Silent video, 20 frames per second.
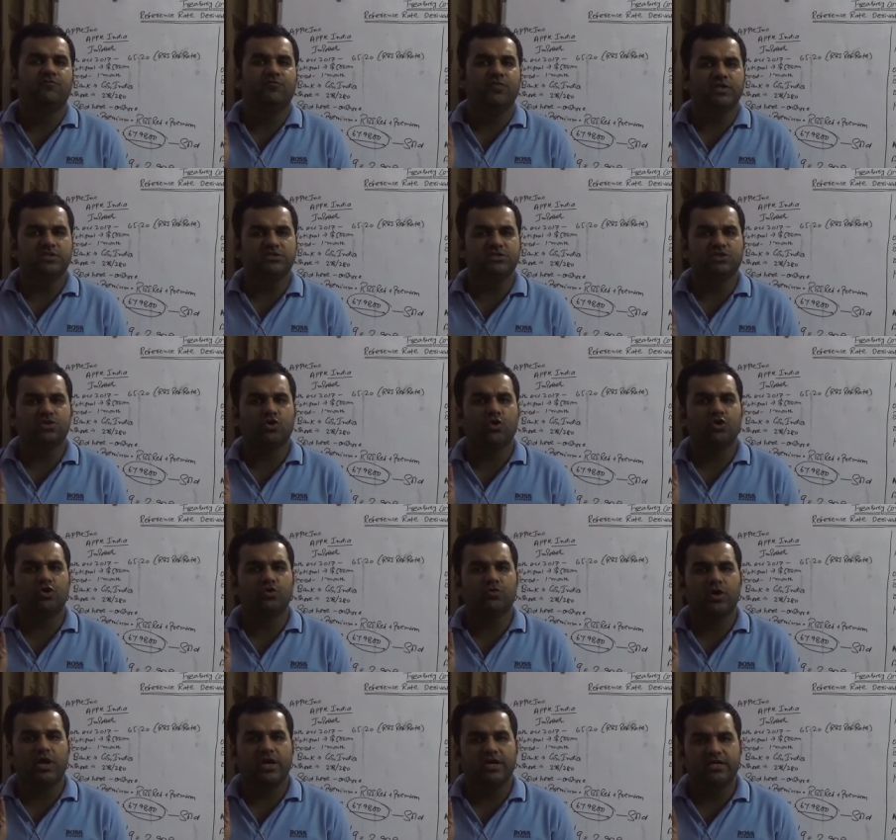which going
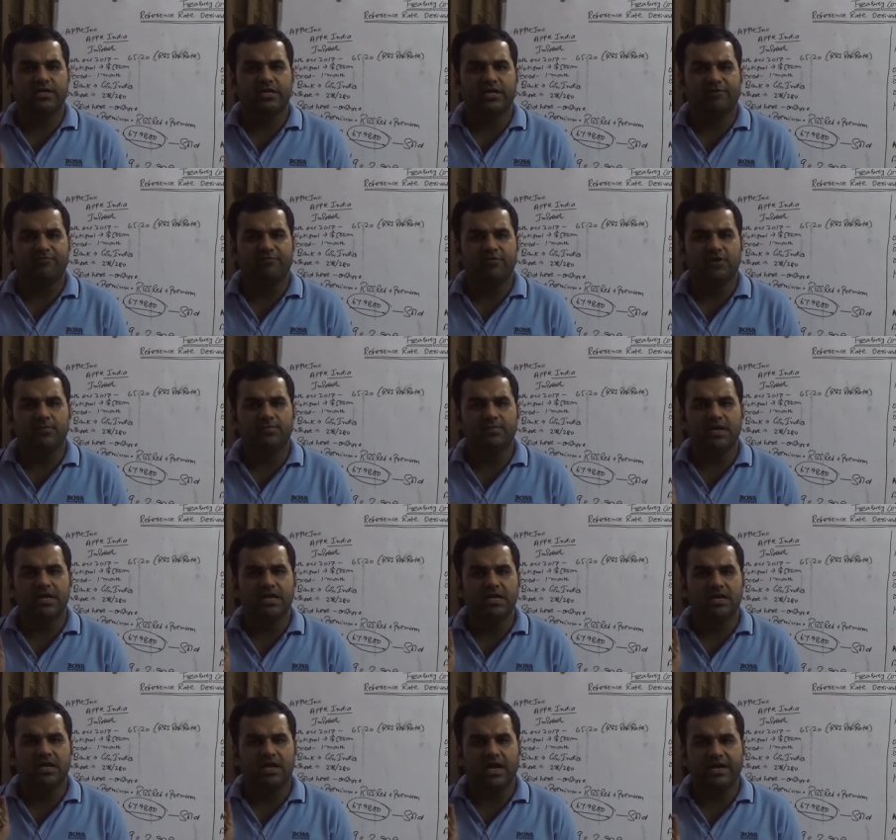to get developed
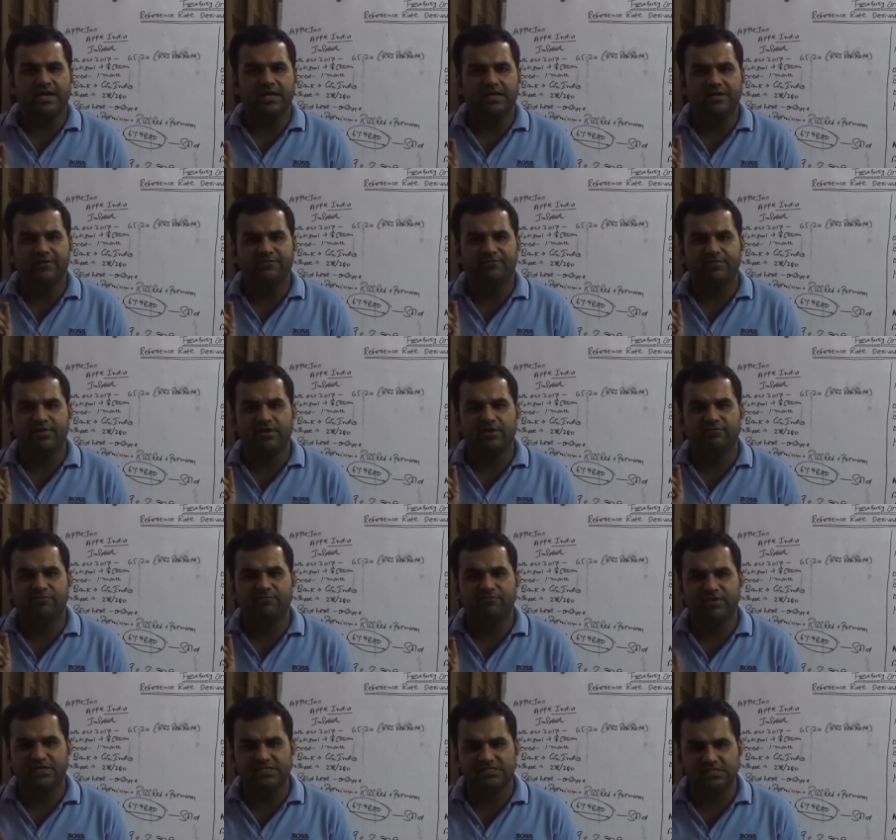in nine different
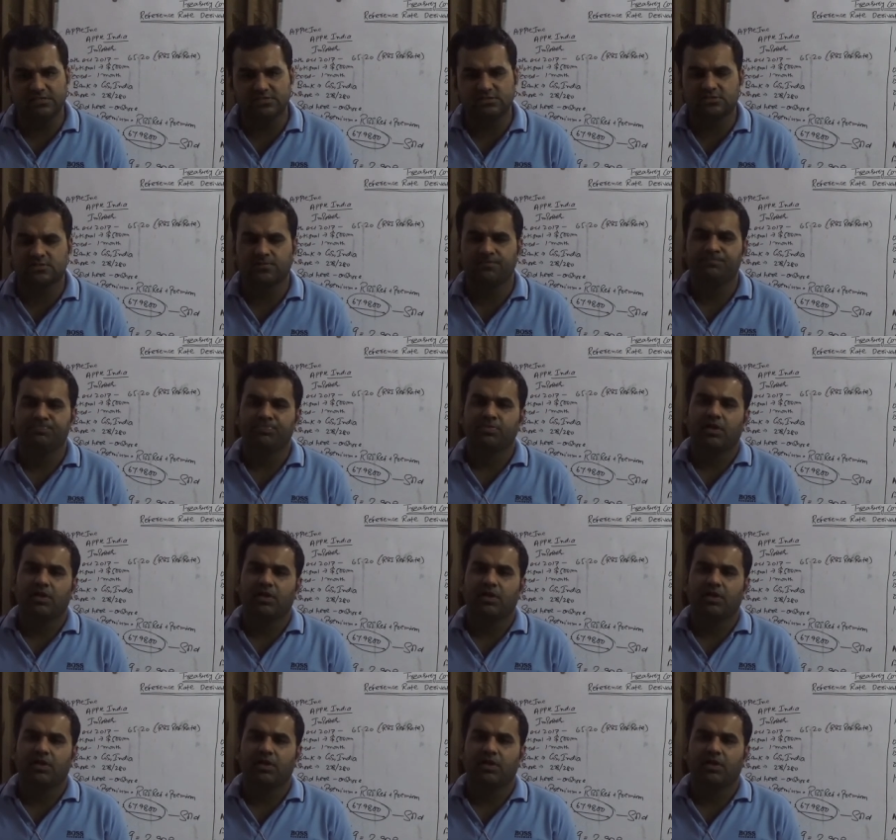phases